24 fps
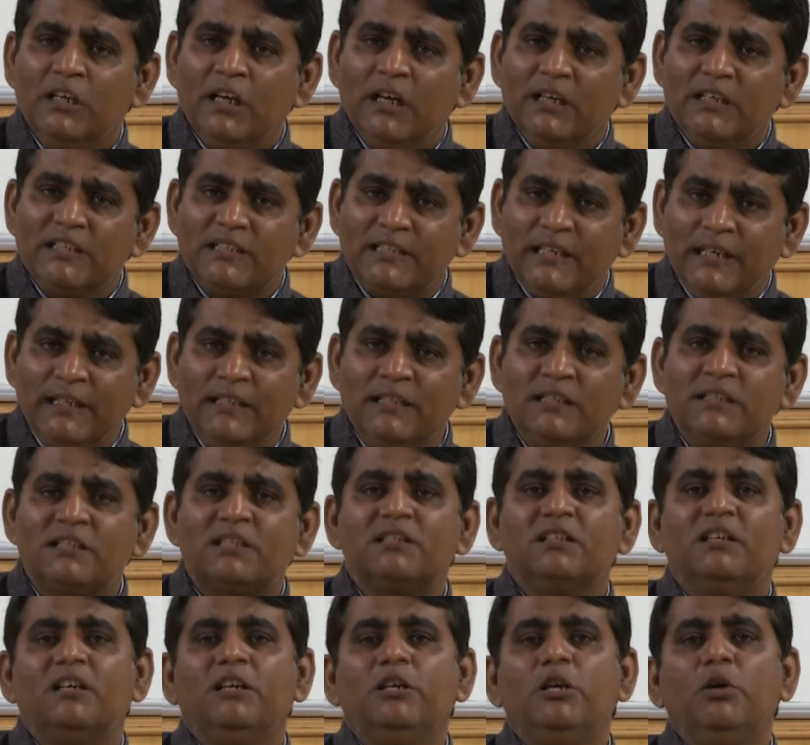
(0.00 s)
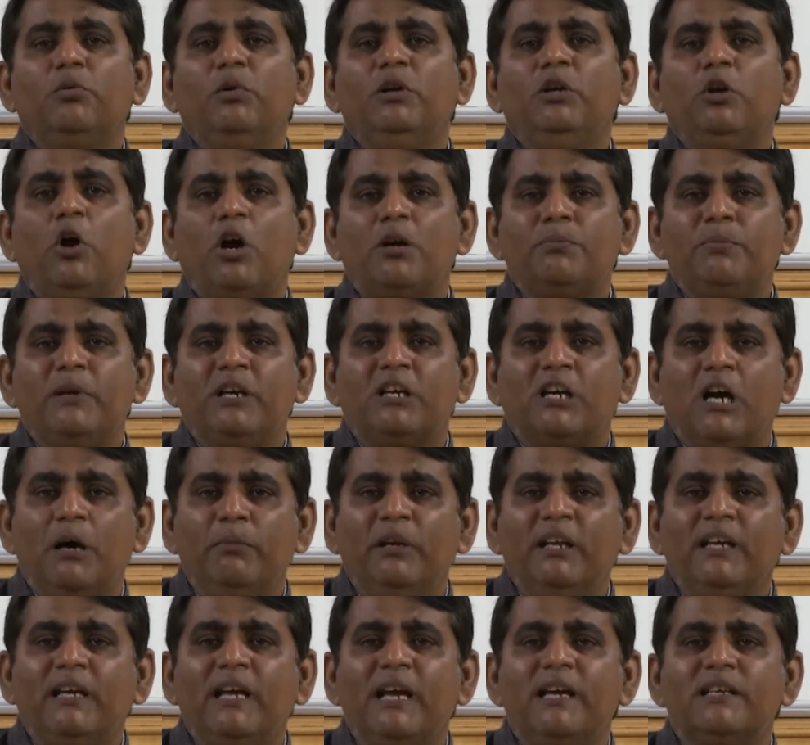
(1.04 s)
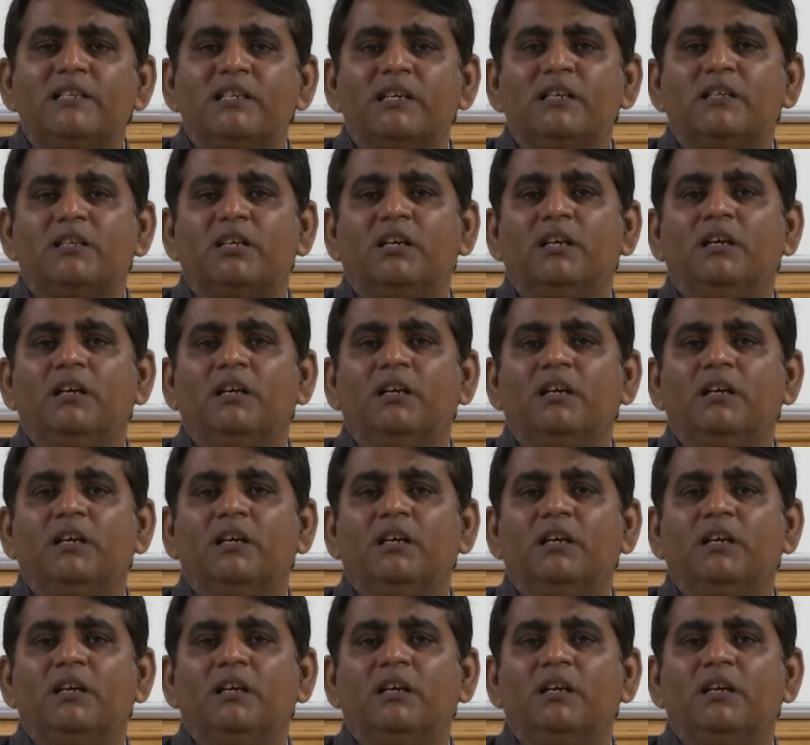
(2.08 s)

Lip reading: Since you will not be communicating